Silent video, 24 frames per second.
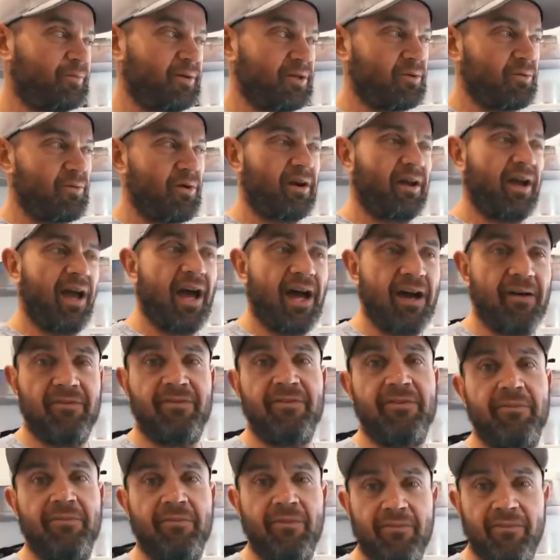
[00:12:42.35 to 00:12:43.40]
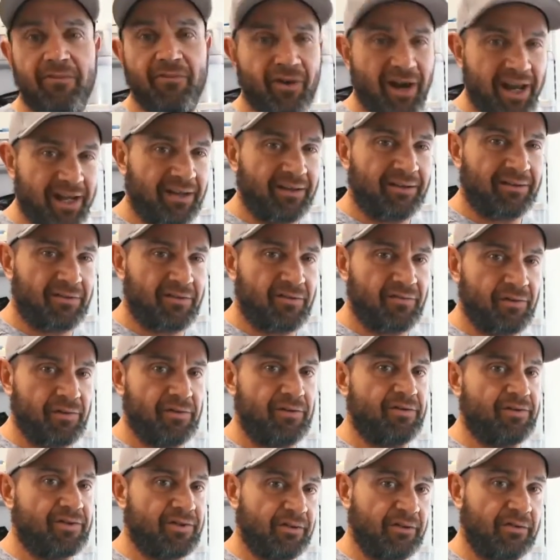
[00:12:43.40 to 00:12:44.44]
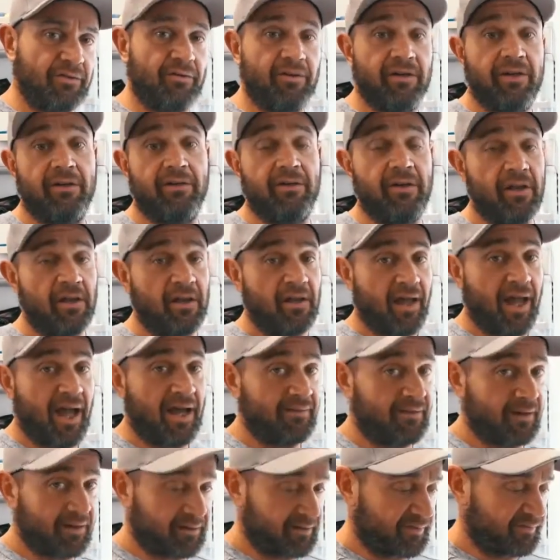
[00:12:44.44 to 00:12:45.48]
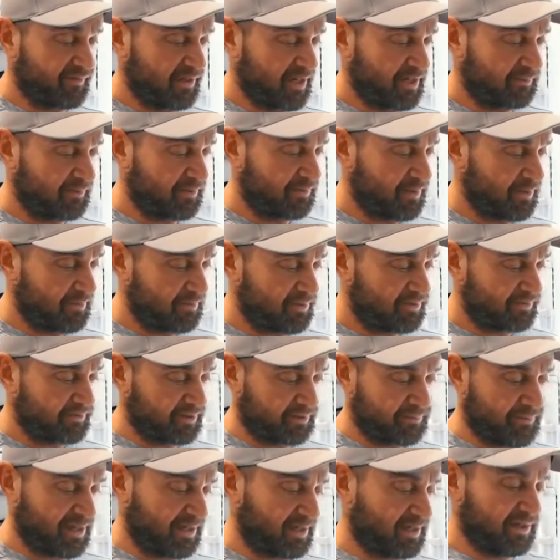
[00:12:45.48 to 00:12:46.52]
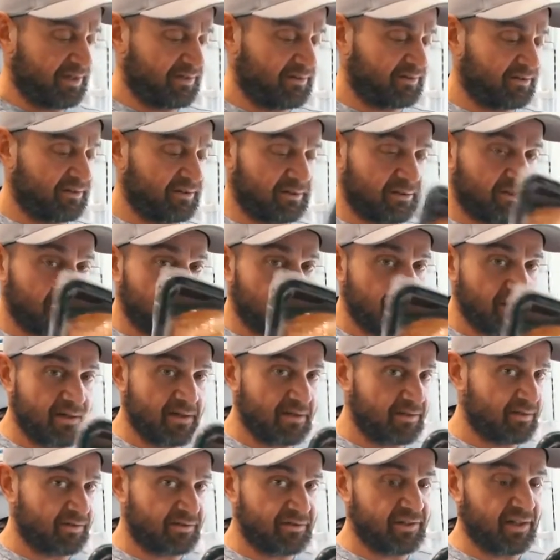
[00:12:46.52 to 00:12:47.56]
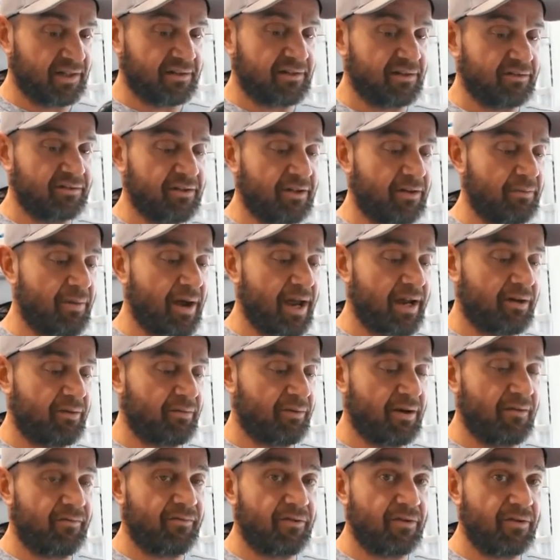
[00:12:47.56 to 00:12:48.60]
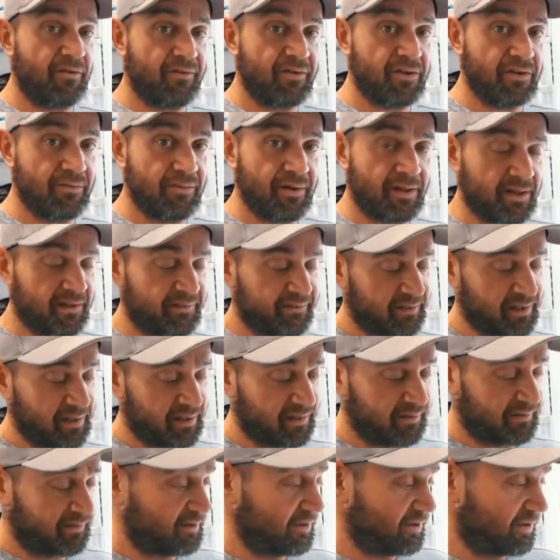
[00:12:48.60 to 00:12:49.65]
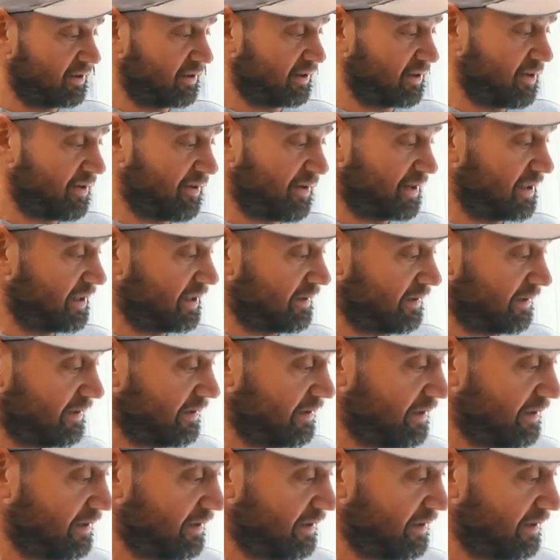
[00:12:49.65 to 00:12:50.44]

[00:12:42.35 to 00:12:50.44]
but you want to have some regular food too, or you have other family members, like my kids can just stick this in the microwave for a few minutes and it's good to go. And